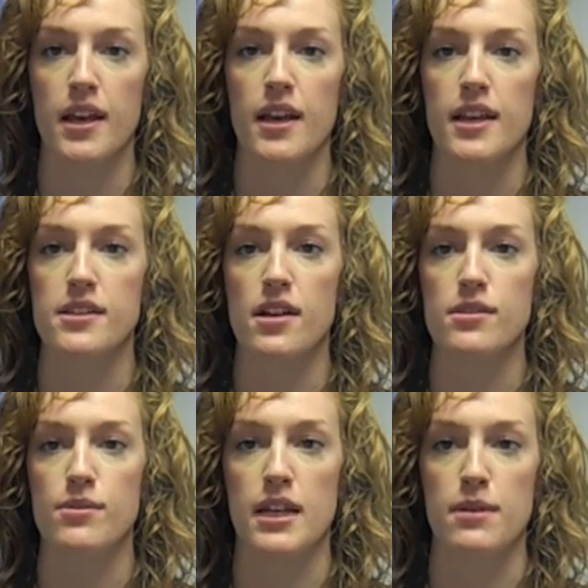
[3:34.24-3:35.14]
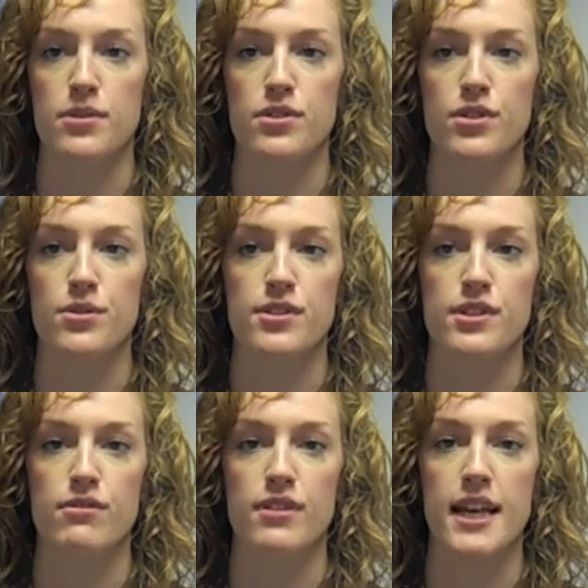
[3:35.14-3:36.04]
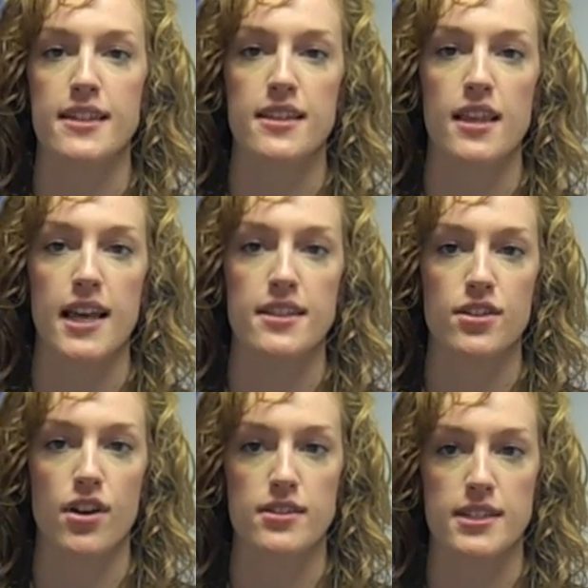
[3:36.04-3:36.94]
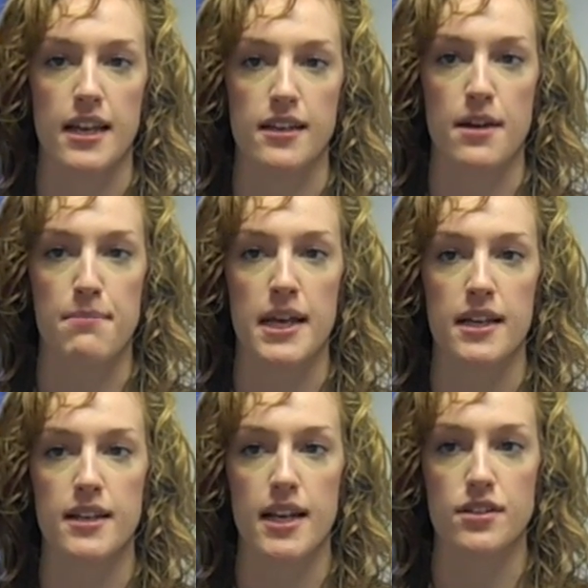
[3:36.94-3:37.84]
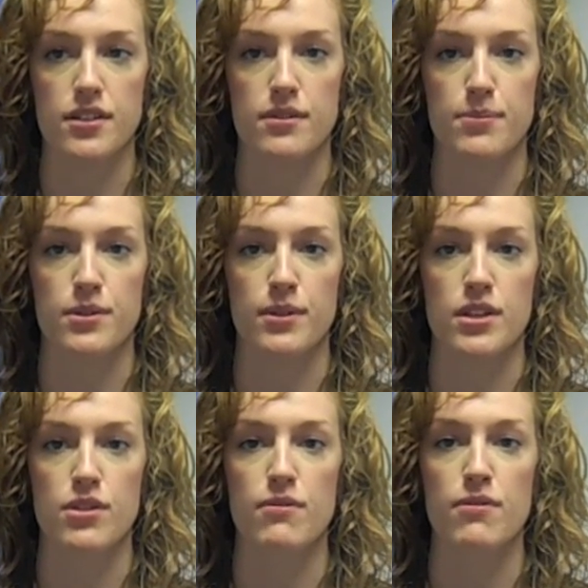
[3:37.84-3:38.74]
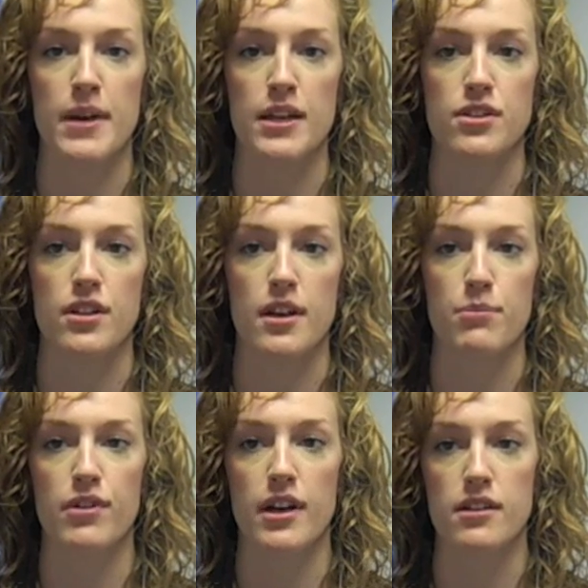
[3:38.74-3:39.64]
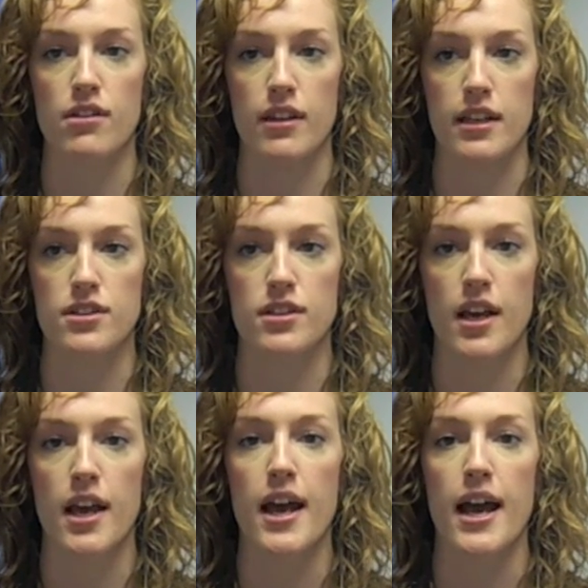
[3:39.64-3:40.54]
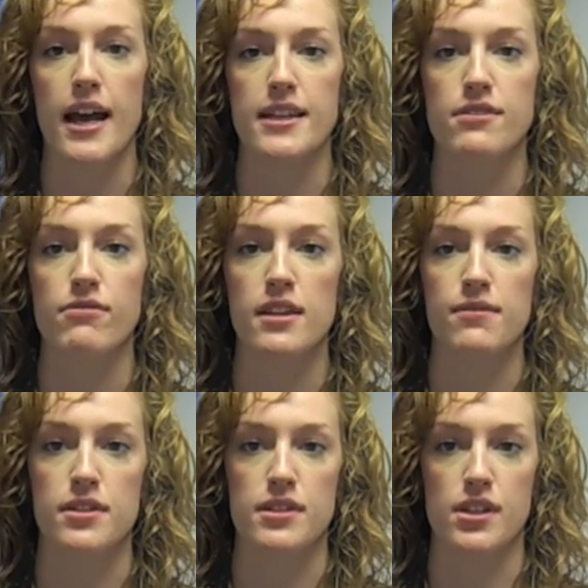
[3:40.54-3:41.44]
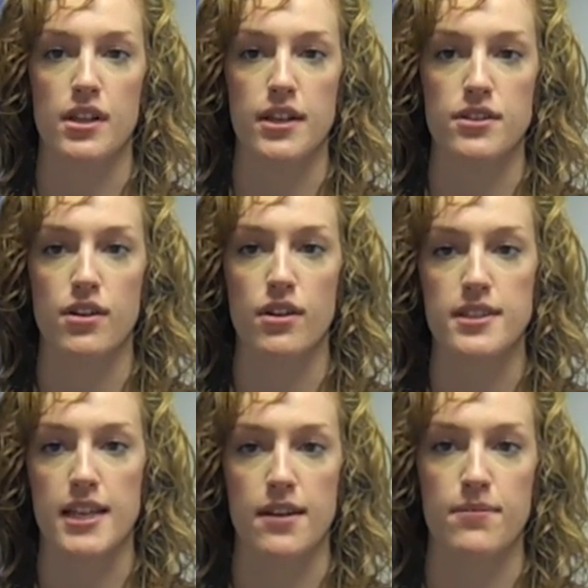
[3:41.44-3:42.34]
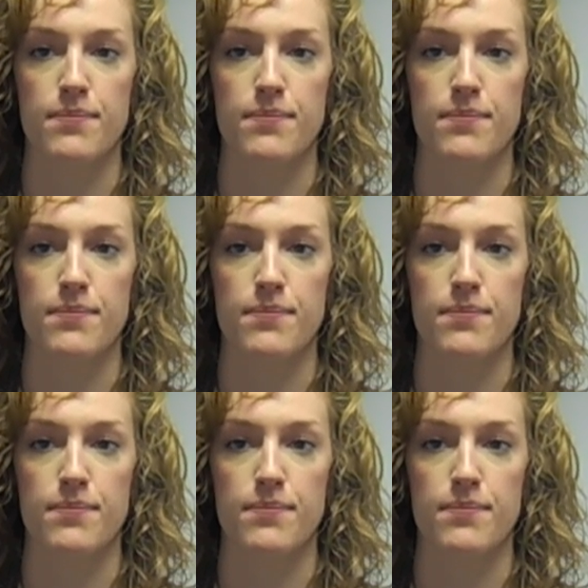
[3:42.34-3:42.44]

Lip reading: It also enables students to relate to the lecture content and make connections between new information and prior knowledge, adding relevance to lecture content.